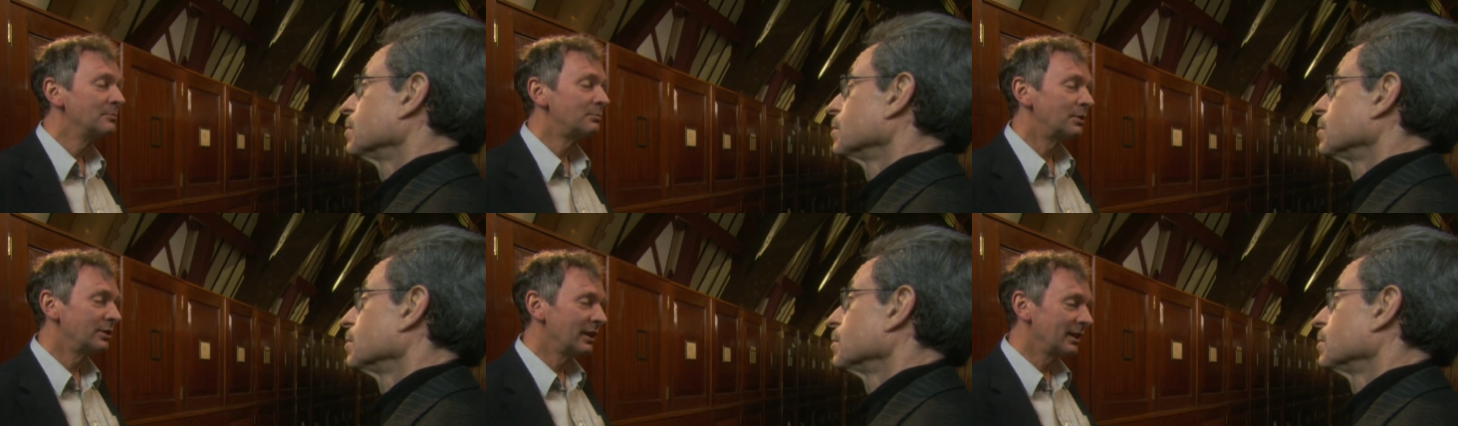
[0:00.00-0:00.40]

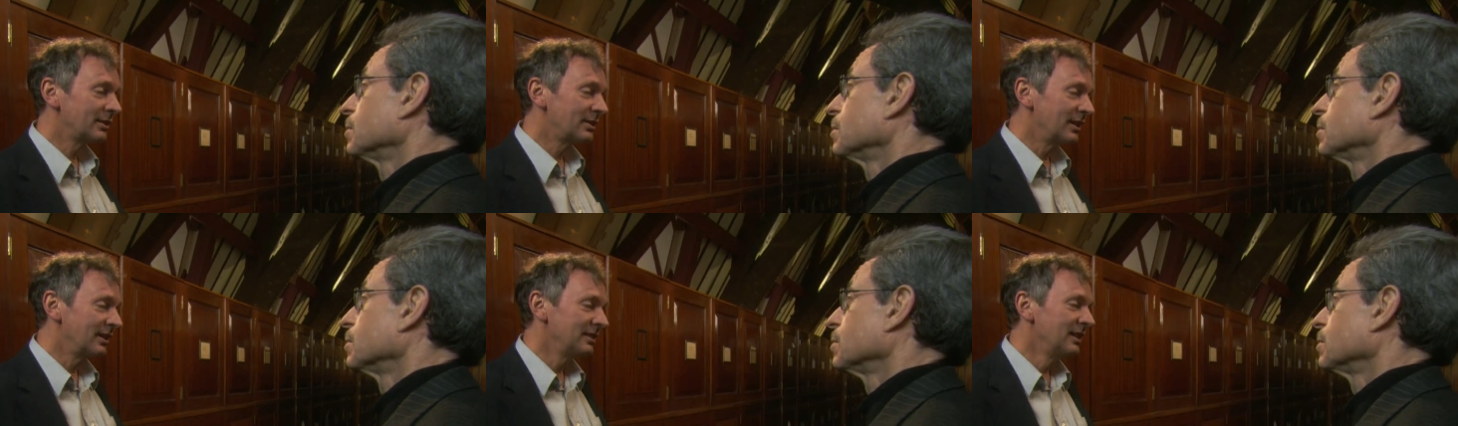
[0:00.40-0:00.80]

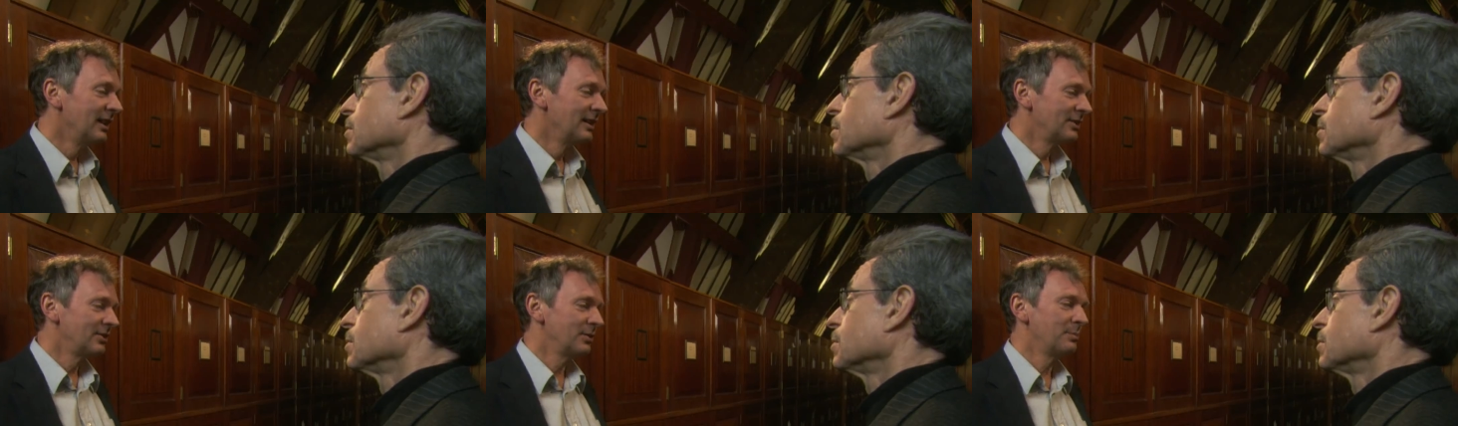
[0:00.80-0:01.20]
Speaker 1: predicting
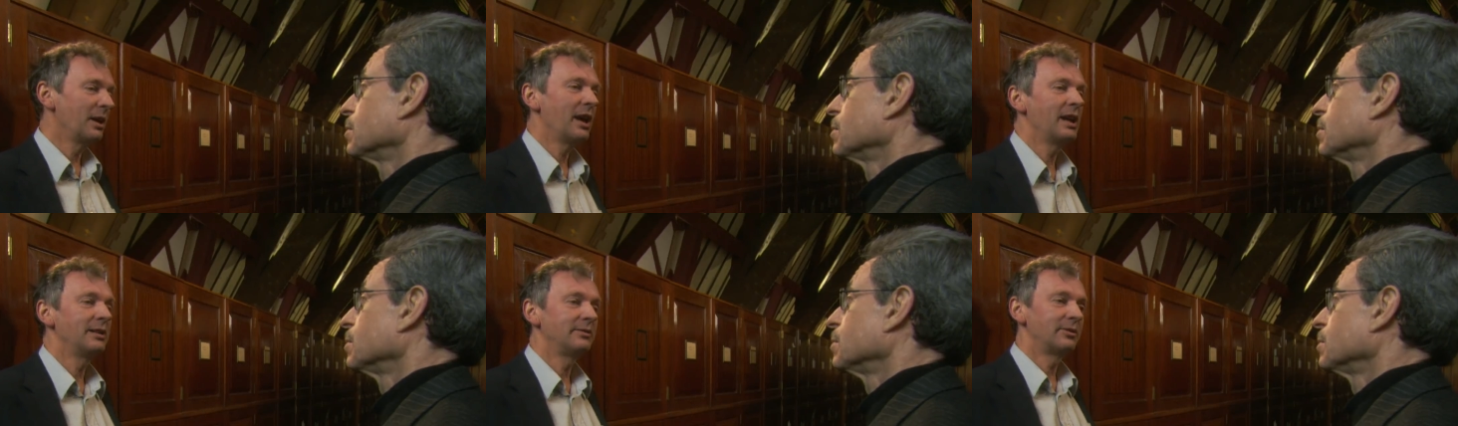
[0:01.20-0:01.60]
the
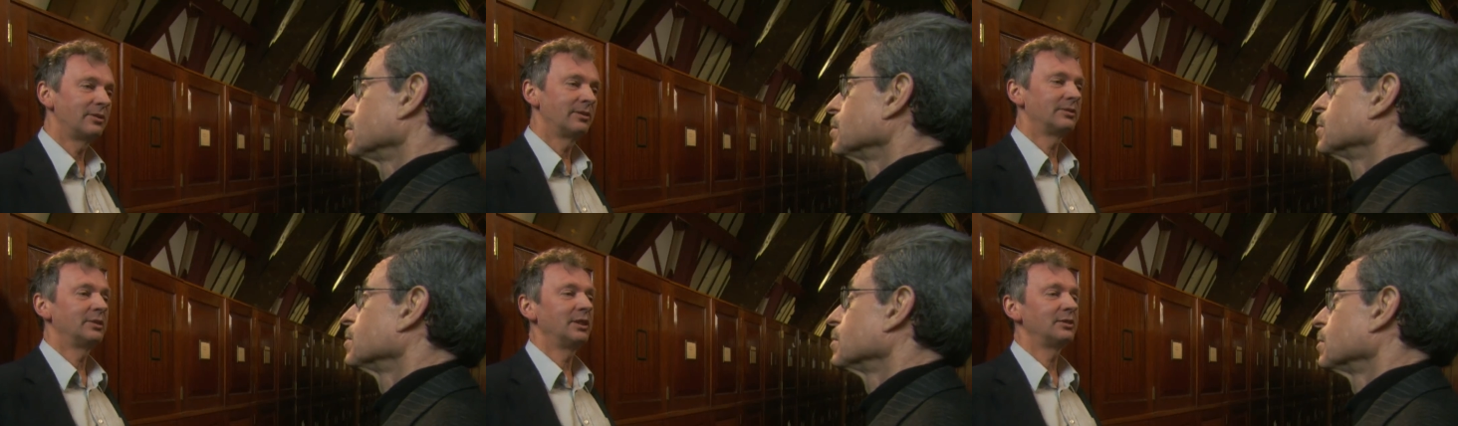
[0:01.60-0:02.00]
behavior
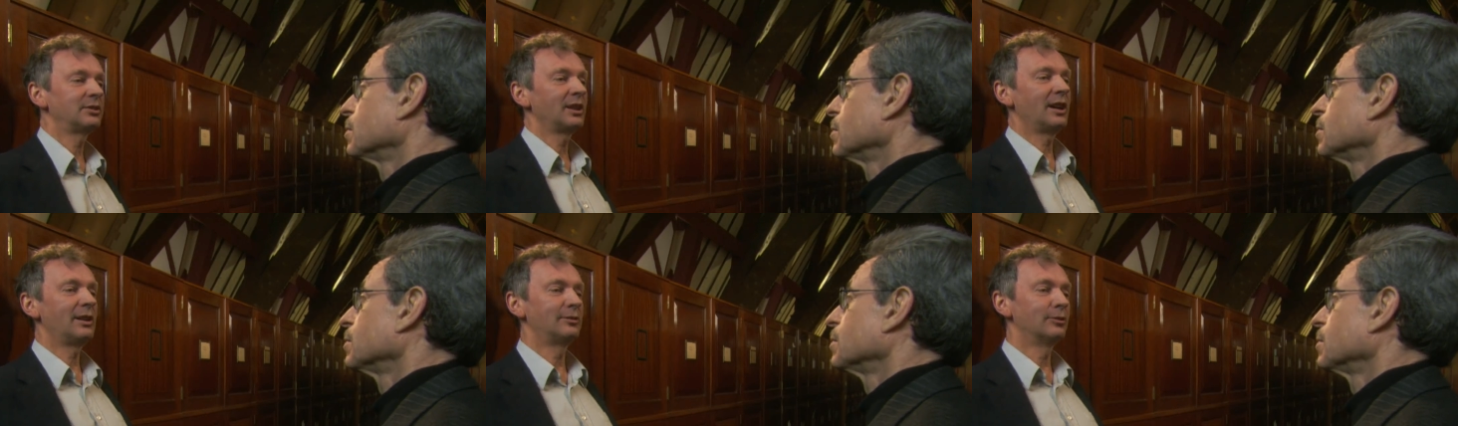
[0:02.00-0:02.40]
of an
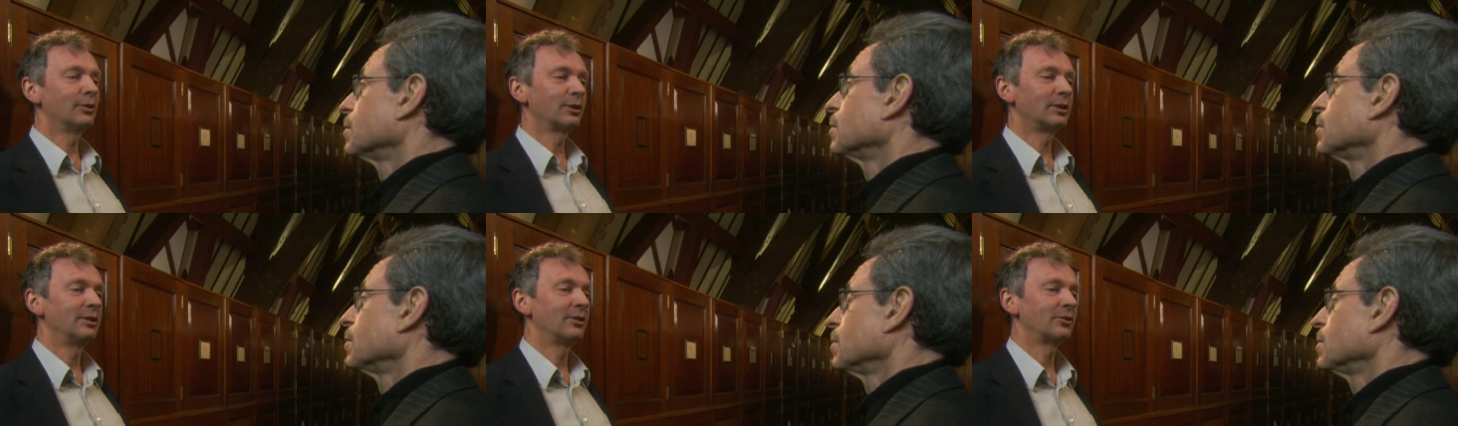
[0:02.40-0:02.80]
entire
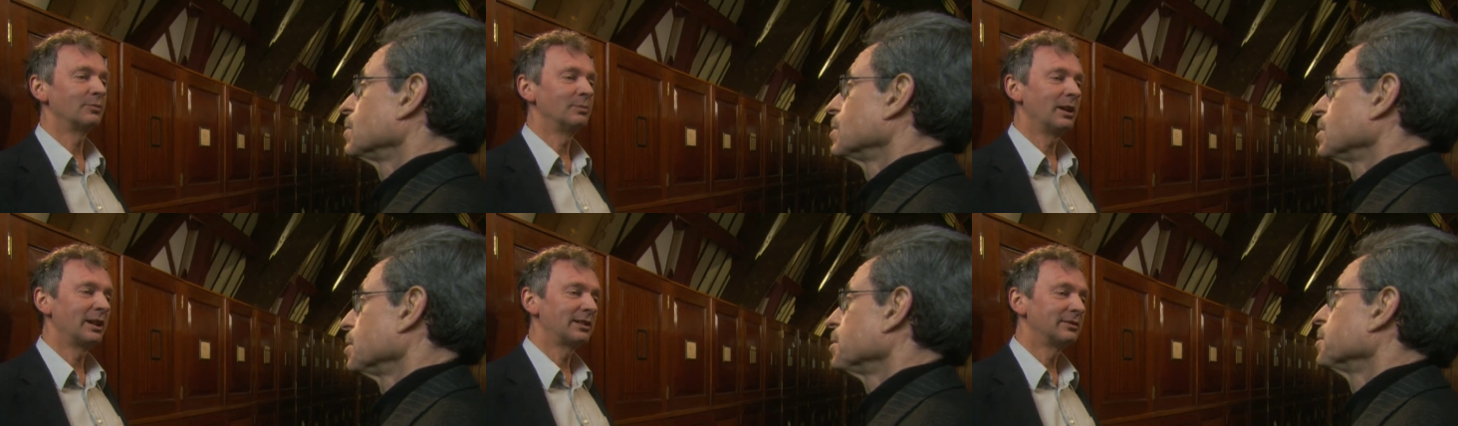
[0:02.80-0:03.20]

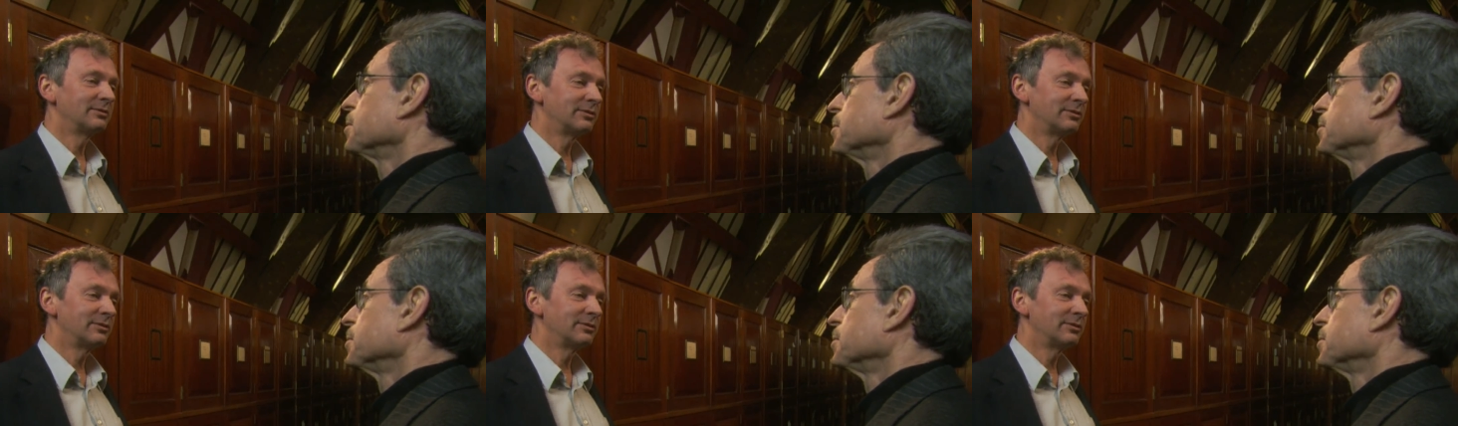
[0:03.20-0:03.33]
organism like a